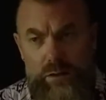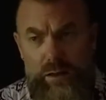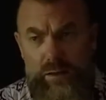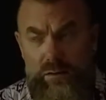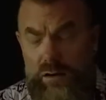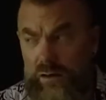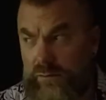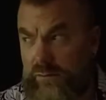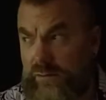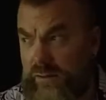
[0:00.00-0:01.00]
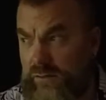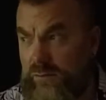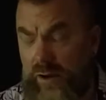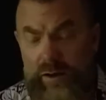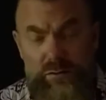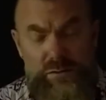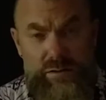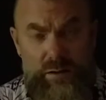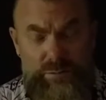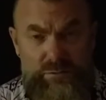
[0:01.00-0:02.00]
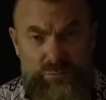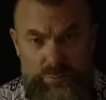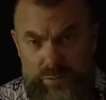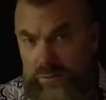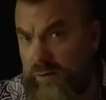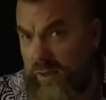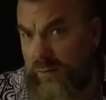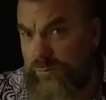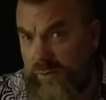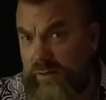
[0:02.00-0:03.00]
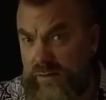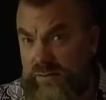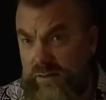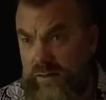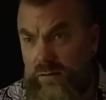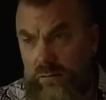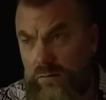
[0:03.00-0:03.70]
And to honor that your anger is coming from an okay place, like